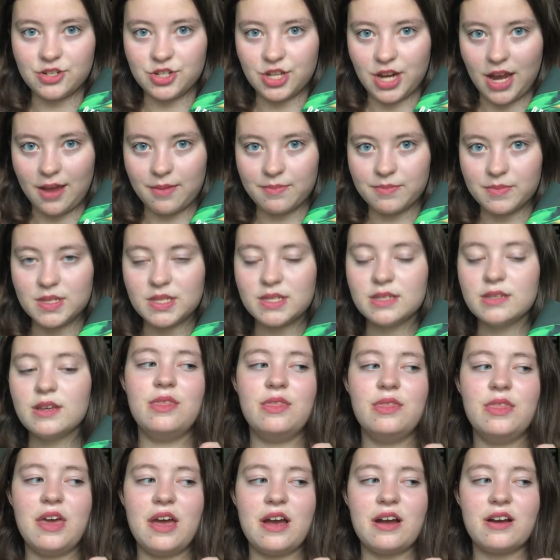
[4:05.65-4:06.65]
James.
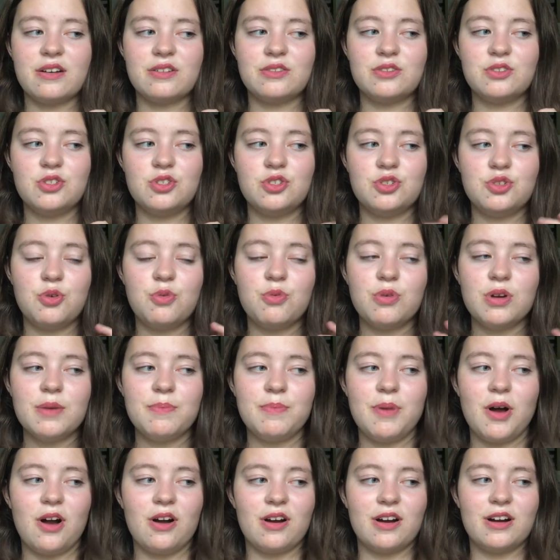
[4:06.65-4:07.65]
They're torn
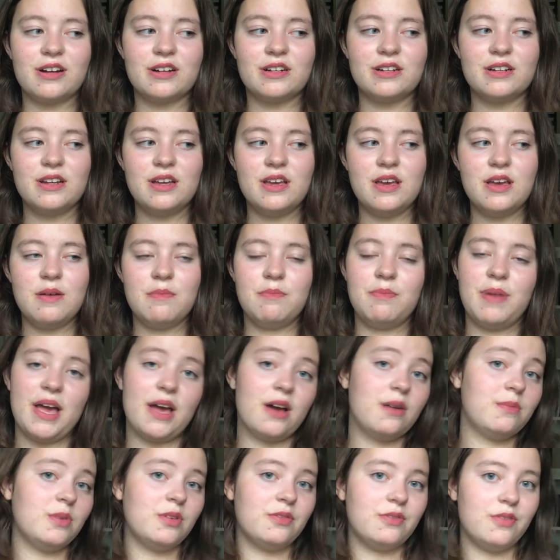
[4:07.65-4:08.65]
apart
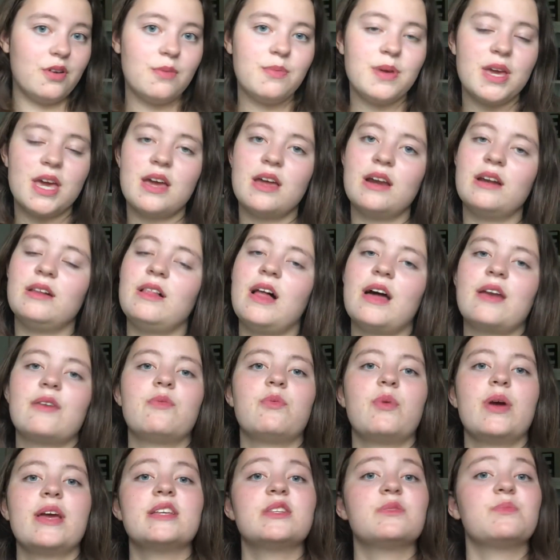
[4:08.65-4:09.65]
by homophobia in a lot
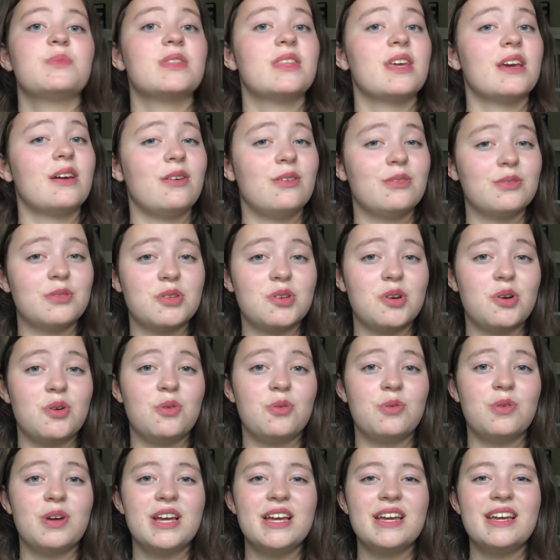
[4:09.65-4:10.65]
of ways, but they
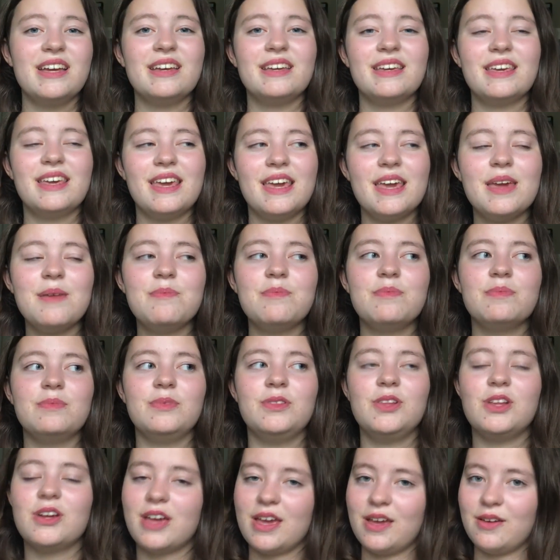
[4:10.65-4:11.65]
also keep
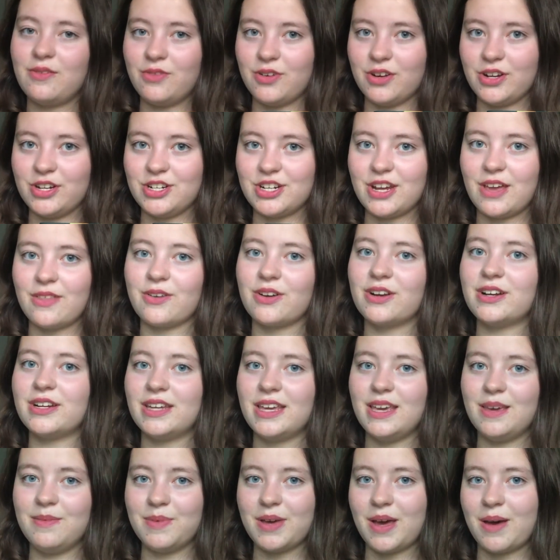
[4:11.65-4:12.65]
looking for each other and
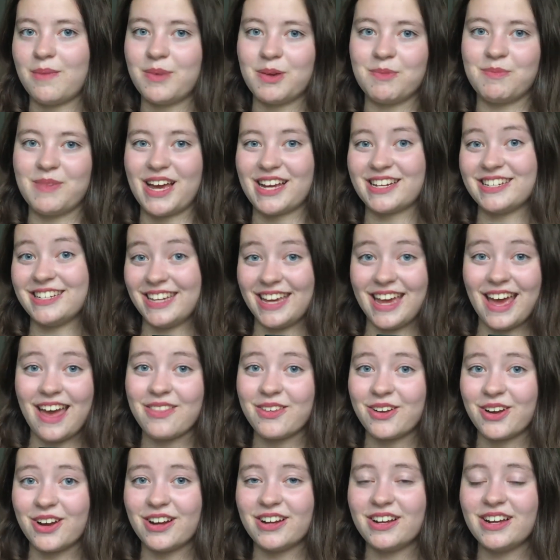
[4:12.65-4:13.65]
keep coming back
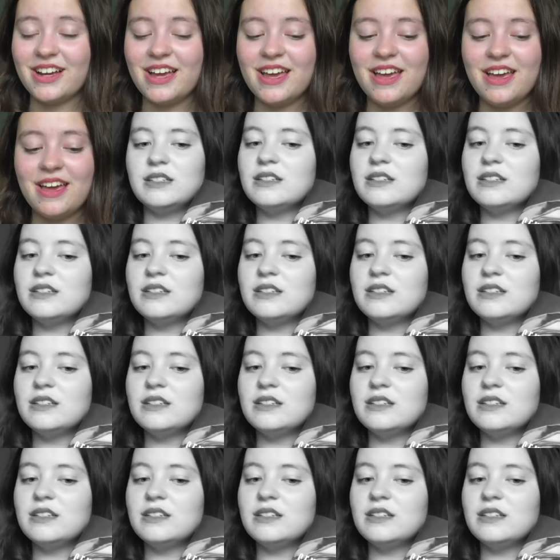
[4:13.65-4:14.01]
together.